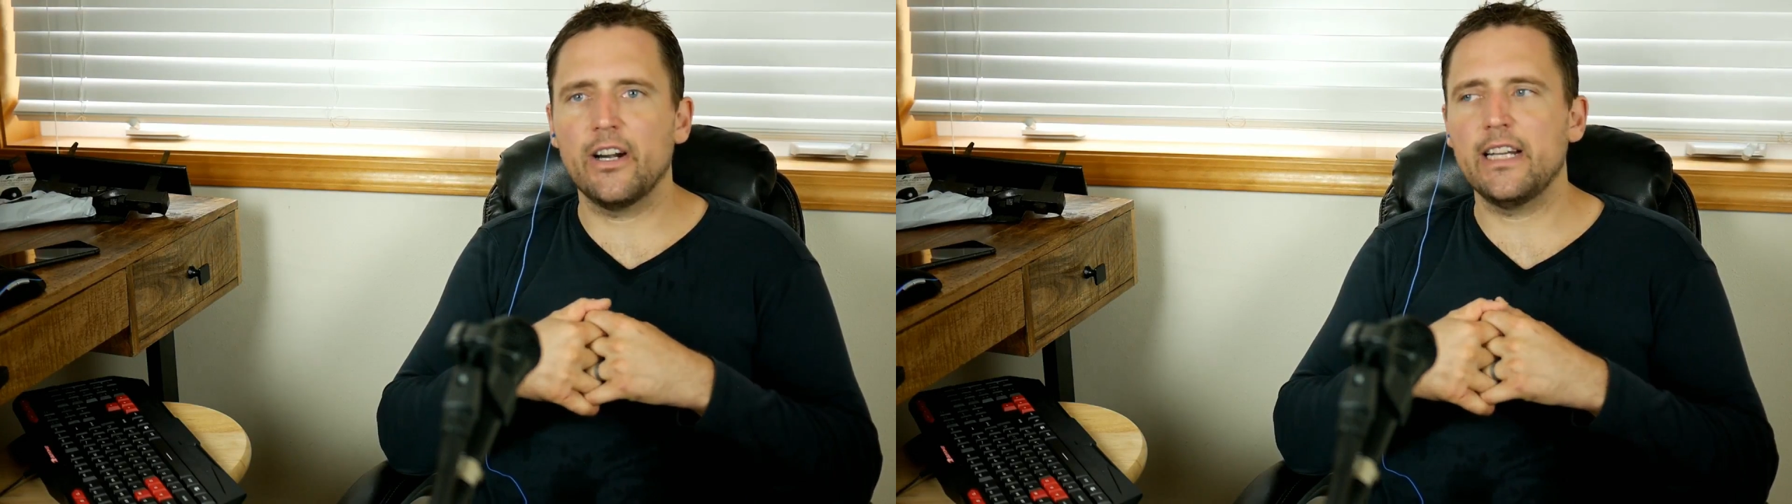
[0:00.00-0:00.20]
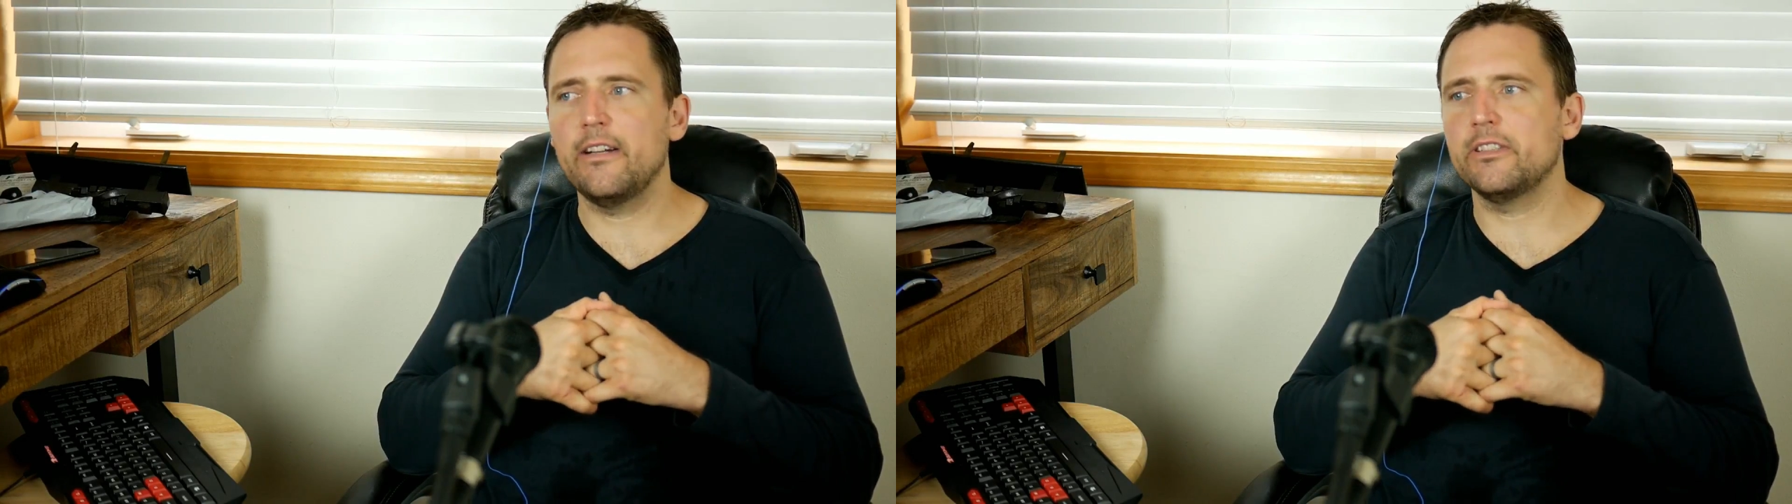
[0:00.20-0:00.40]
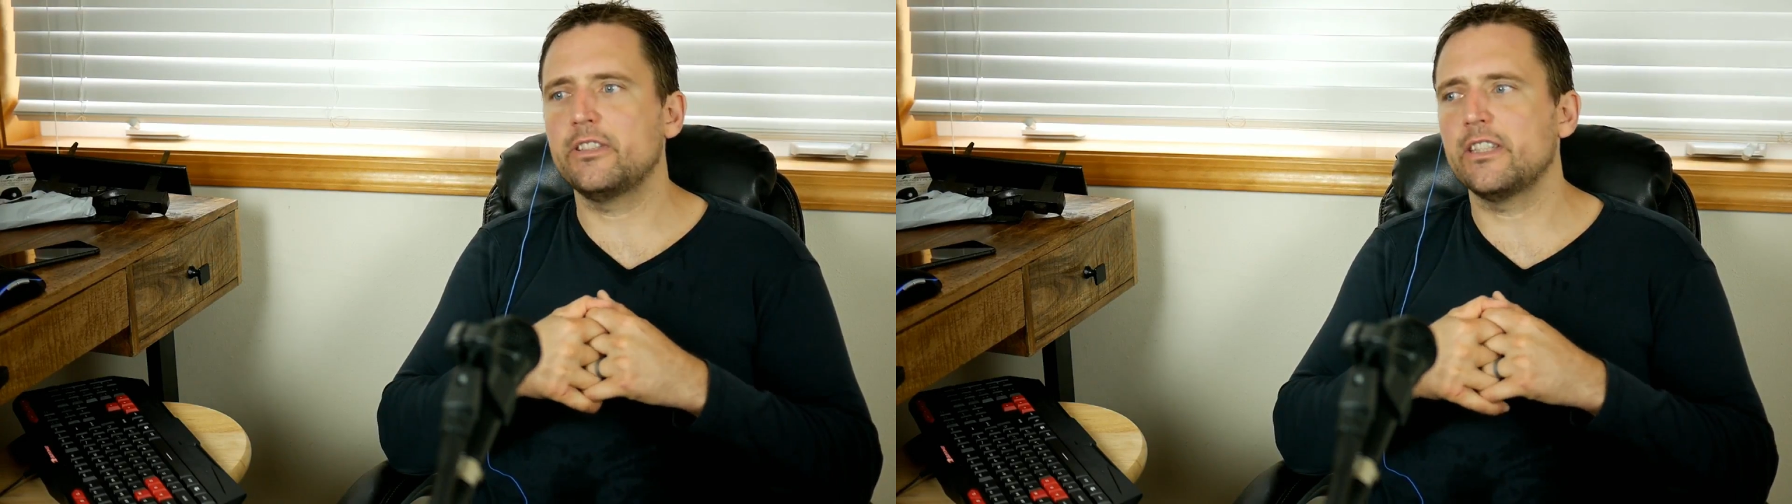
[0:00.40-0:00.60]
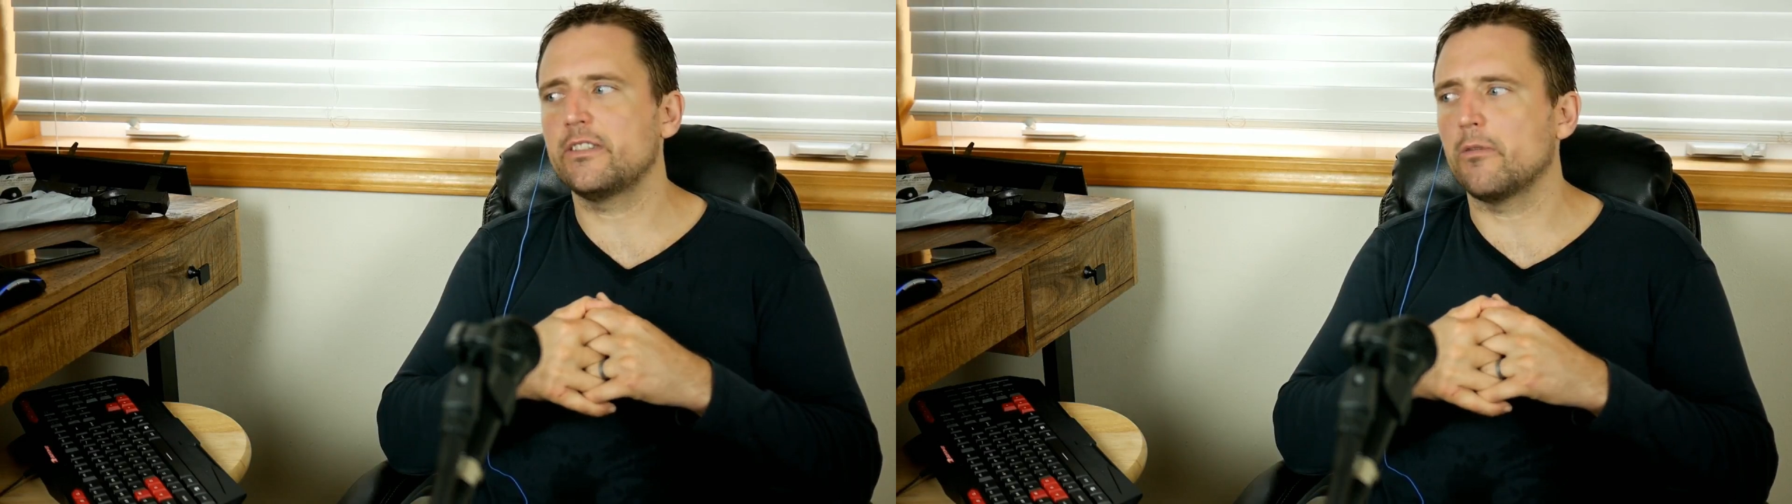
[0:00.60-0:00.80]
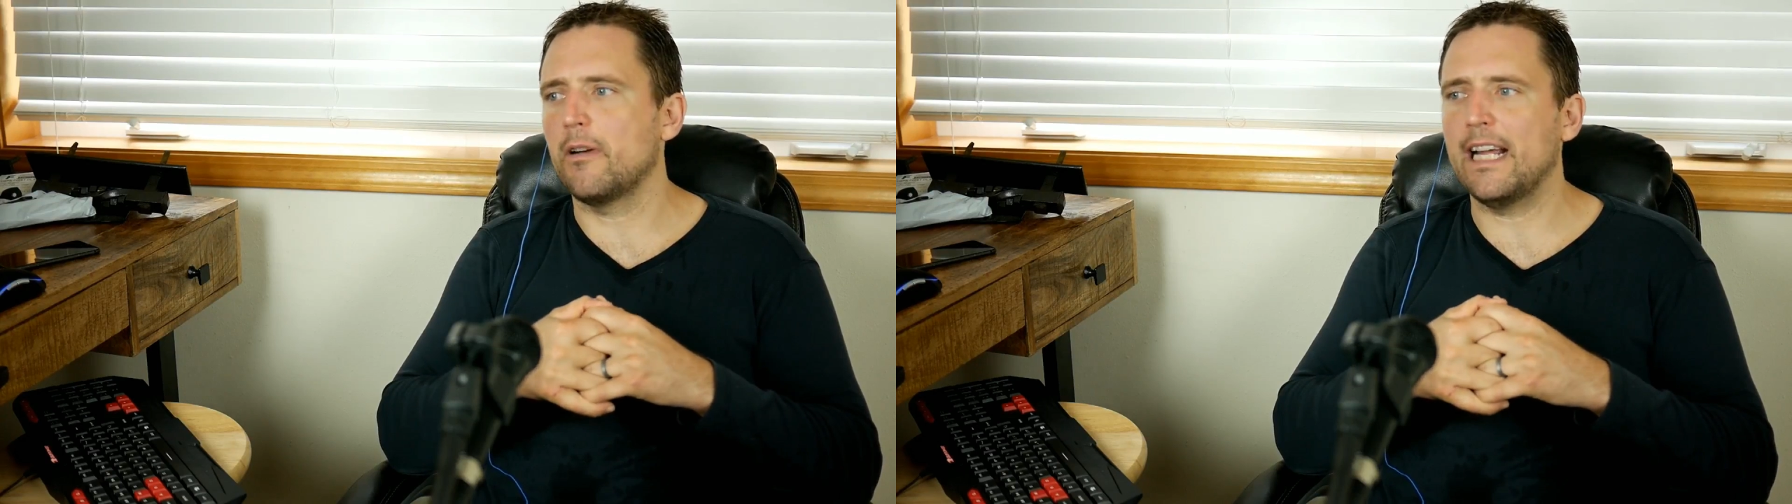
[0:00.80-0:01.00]
He was just a
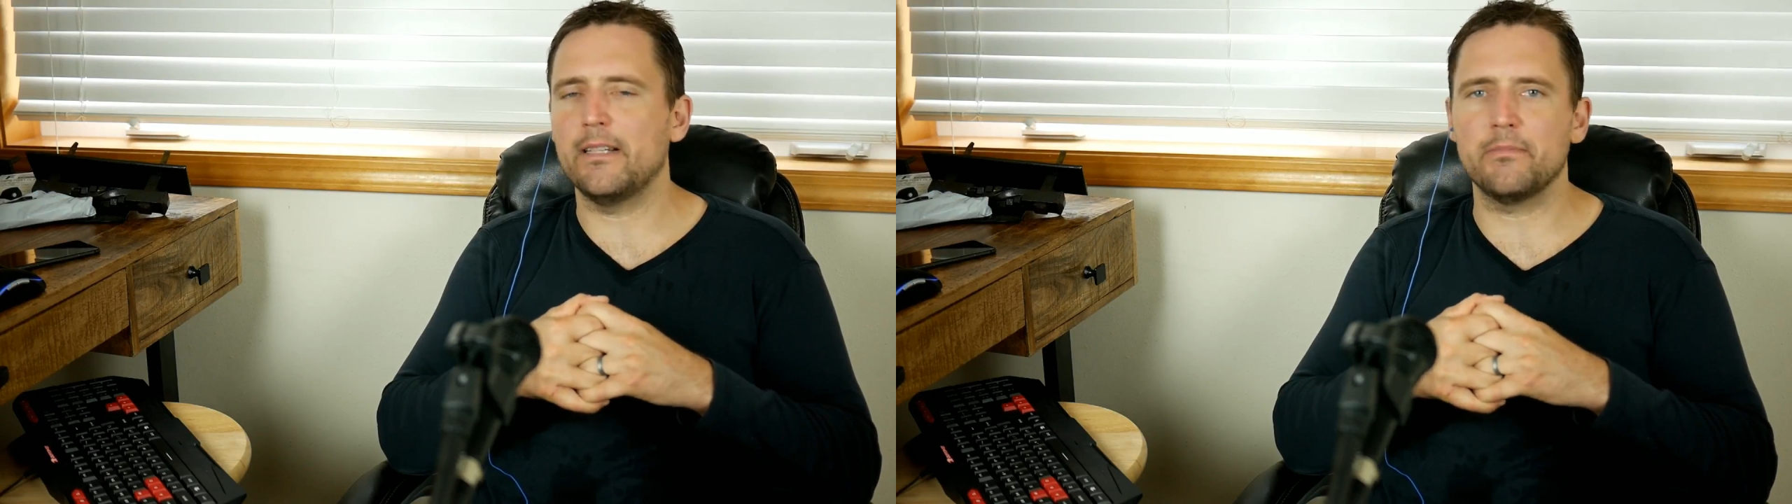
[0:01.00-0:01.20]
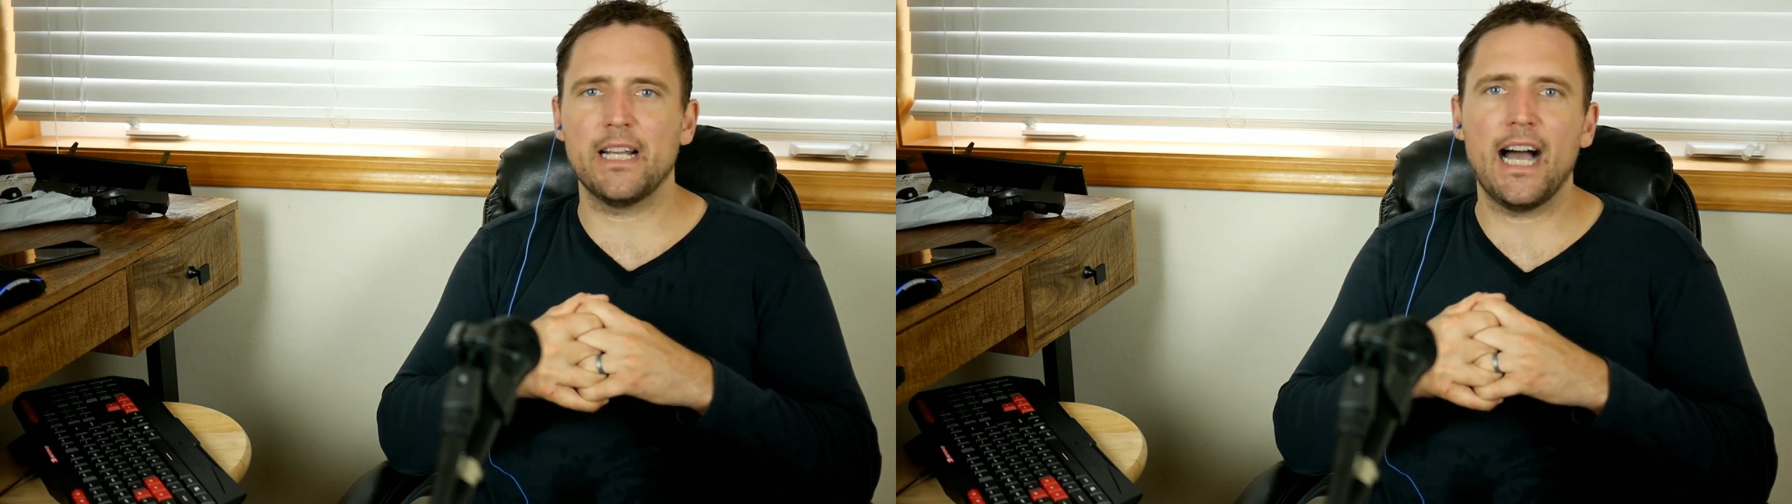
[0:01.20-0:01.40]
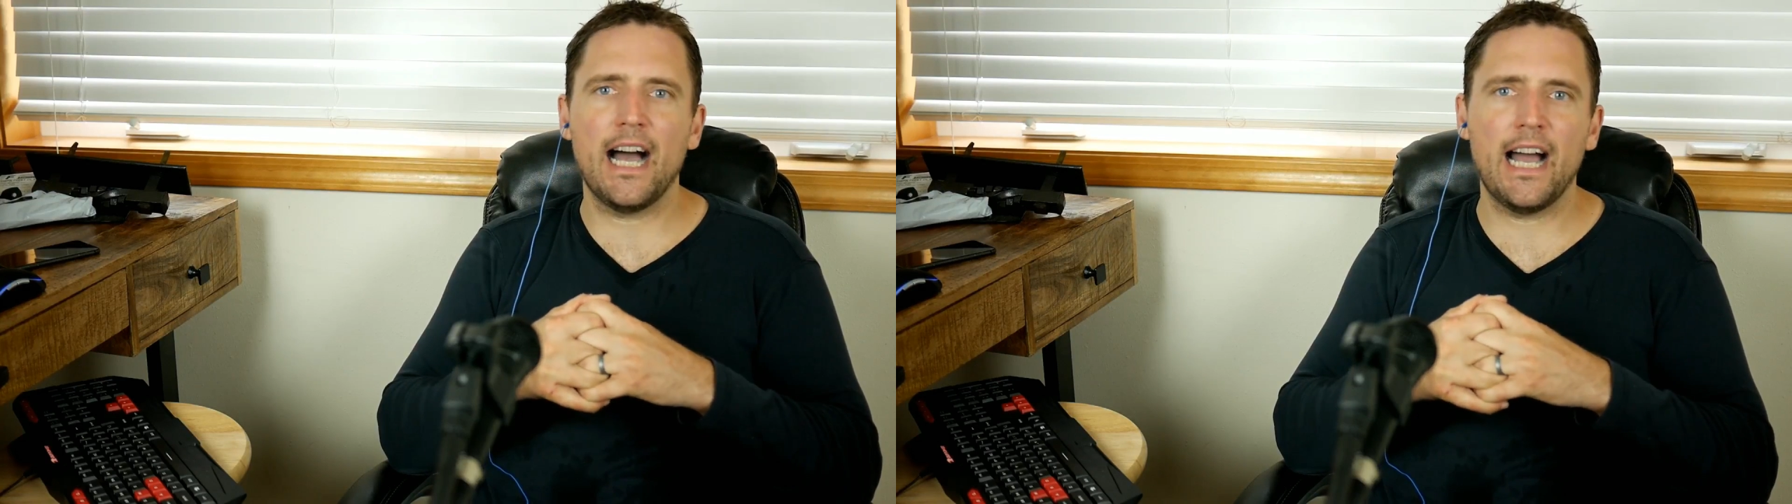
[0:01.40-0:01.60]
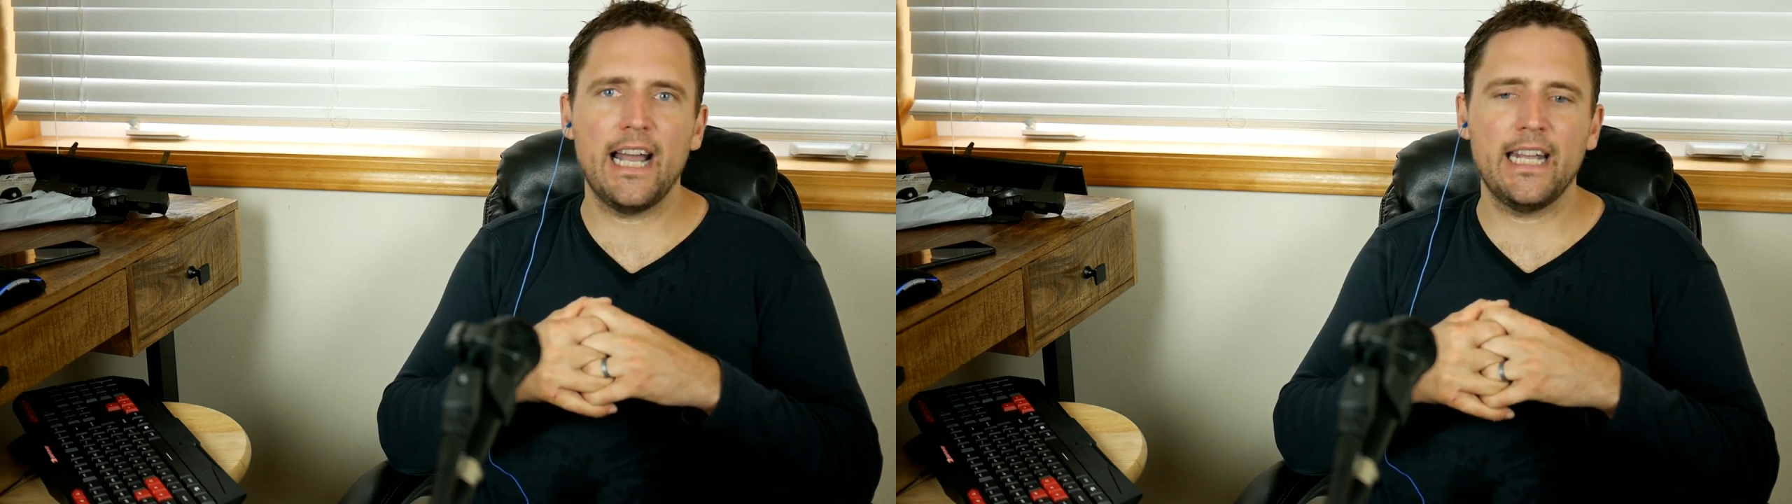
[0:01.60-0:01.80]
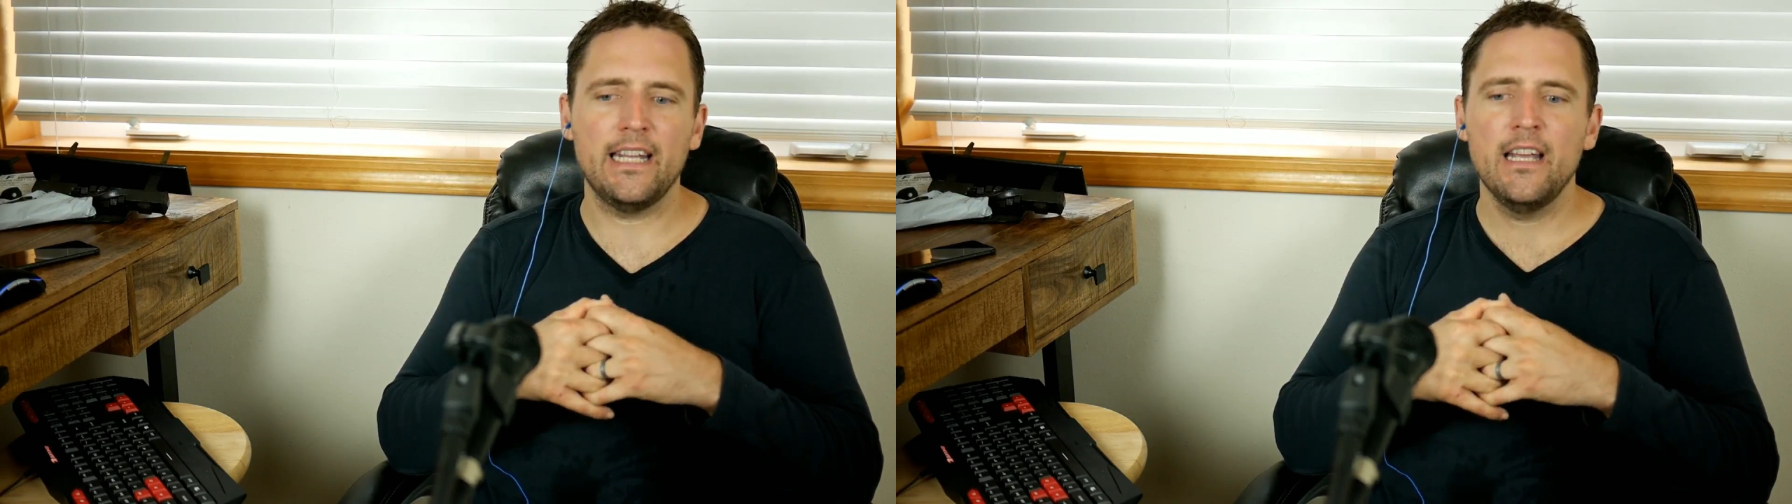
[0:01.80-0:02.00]
random
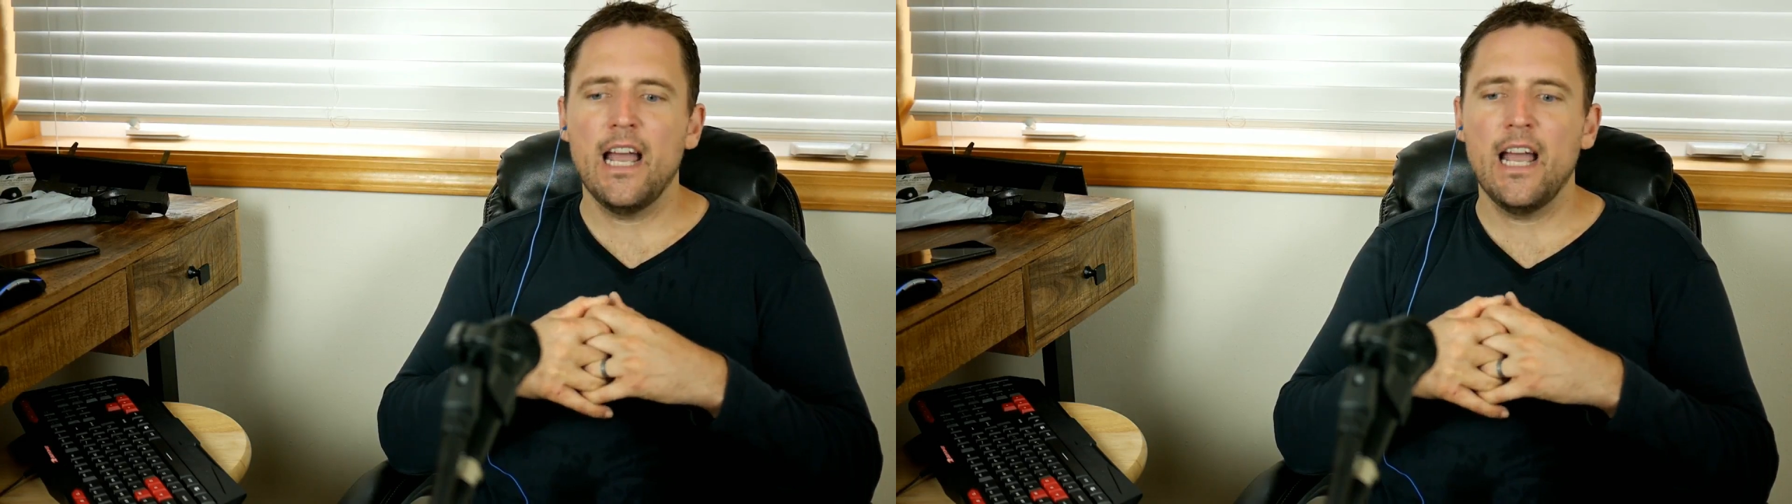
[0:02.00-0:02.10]
guy.